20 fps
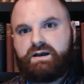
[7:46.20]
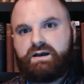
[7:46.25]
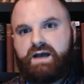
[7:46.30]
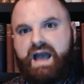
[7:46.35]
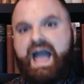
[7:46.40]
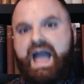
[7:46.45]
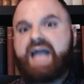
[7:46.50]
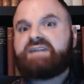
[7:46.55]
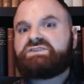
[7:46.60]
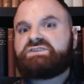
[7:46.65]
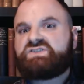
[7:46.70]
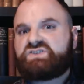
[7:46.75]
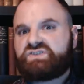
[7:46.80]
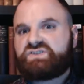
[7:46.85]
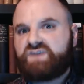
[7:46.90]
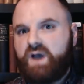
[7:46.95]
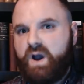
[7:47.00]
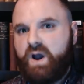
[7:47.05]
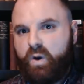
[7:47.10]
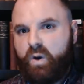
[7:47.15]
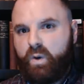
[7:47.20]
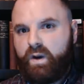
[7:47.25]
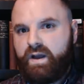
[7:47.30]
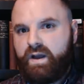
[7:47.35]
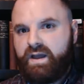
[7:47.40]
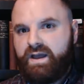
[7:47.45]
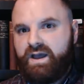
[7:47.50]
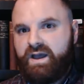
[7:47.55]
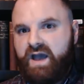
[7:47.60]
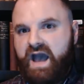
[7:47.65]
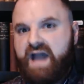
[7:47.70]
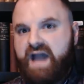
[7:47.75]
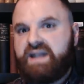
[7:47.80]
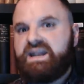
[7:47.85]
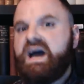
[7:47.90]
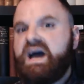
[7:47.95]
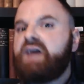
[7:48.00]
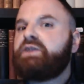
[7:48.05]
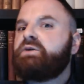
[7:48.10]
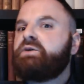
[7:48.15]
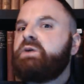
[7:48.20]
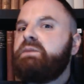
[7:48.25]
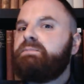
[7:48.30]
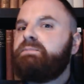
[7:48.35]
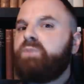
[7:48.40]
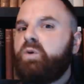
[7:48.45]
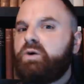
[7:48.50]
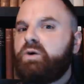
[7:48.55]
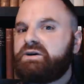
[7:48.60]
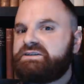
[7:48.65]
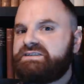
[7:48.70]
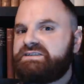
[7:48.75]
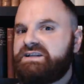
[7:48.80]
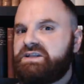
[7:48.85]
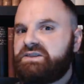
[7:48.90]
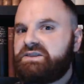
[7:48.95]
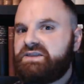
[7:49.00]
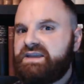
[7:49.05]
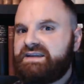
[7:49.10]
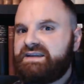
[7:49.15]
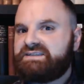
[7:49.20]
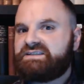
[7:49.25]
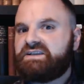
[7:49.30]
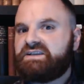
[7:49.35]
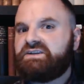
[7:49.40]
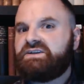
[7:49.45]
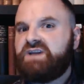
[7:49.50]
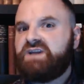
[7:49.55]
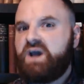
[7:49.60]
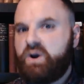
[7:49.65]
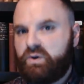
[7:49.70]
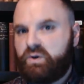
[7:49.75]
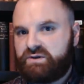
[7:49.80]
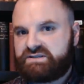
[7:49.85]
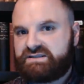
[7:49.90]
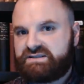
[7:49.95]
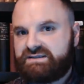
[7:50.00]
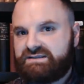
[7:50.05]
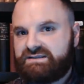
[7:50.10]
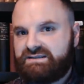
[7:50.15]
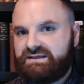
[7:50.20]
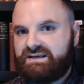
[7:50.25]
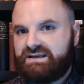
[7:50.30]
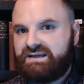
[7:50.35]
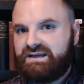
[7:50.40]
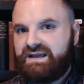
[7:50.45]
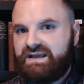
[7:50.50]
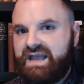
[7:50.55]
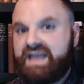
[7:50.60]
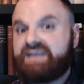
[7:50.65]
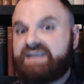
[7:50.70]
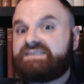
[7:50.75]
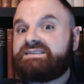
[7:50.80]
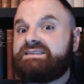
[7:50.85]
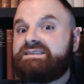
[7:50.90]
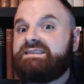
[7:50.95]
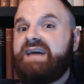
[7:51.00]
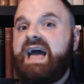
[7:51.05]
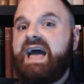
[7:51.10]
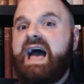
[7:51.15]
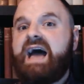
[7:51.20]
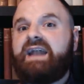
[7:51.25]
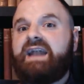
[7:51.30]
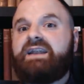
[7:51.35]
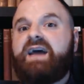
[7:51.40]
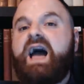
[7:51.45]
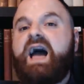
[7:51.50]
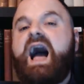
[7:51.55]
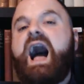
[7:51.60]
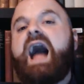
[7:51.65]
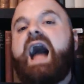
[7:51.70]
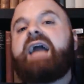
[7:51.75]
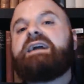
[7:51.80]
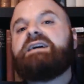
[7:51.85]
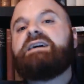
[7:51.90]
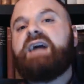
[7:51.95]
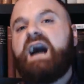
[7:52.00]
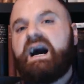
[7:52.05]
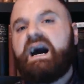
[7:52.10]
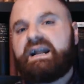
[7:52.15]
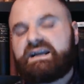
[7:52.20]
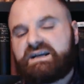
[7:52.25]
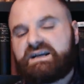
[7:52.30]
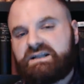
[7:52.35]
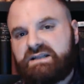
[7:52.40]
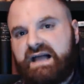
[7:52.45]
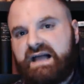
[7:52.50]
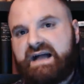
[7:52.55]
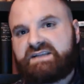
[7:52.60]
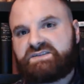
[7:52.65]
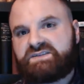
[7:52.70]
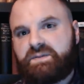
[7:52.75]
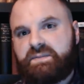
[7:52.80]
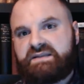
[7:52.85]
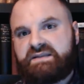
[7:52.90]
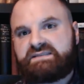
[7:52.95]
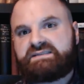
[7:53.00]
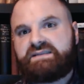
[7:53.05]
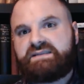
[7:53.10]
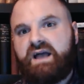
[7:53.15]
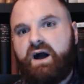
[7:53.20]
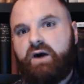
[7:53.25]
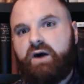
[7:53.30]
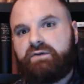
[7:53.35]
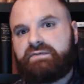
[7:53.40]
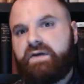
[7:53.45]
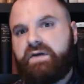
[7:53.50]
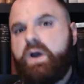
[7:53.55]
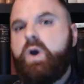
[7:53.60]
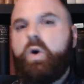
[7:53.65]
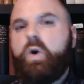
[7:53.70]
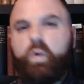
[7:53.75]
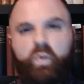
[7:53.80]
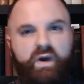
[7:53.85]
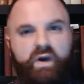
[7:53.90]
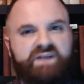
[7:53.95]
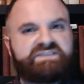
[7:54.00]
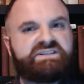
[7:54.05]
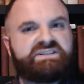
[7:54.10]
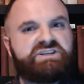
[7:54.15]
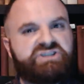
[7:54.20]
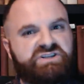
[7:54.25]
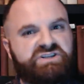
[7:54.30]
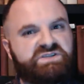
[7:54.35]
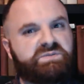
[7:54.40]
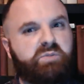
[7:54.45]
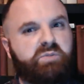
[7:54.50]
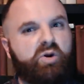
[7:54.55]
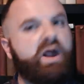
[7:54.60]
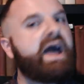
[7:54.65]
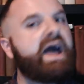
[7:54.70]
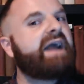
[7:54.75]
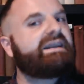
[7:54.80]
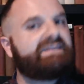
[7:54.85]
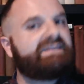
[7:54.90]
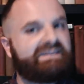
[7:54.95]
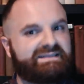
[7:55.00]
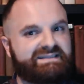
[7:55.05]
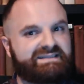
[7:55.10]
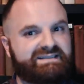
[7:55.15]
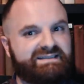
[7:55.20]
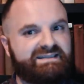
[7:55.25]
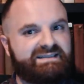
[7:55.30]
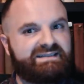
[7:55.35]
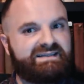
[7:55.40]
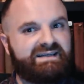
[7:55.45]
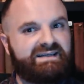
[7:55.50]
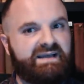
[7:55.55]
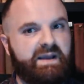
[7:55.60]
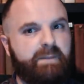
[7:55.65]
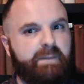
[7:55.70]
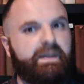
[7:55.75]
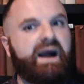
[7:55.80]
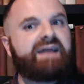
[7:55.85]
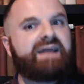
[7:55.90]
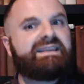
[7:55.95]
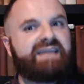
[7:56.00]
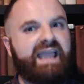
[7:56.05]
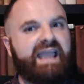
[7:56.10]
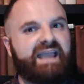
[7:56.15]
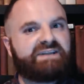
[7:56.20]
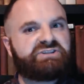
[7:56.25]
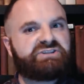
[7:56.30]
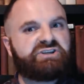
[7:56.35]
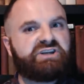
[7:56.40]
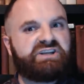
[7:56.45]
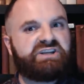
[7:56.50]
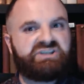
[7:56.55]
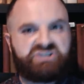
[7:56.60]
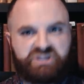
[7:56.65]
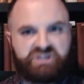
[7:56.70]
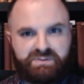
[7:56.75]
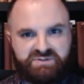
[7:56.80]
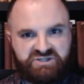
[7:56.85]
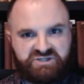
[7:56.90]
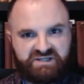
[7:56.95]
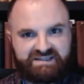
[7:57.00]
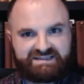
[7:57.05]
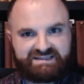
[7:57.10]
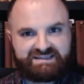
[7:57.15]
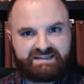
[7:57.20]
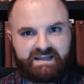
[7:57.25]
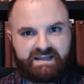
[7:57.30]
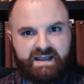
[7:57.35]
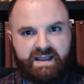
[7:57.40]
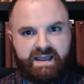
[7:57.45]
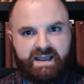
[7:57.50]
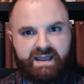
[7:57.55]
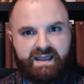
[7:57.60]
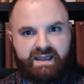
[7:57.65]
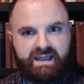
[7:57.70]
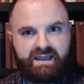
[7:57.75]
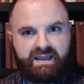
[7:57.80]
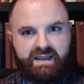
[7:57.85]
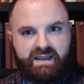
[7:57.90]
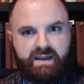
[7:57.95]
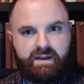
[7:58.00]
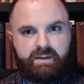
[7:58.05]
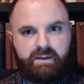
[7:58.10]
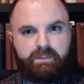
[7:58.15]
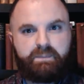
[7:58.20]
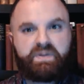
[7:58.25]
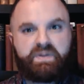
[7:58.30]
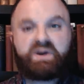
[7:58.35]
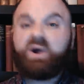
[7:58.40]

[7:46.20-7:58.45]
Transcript: And so, another important thing to note is that iconoclasm itself wasn't just practiced by the ancient Egyptians, but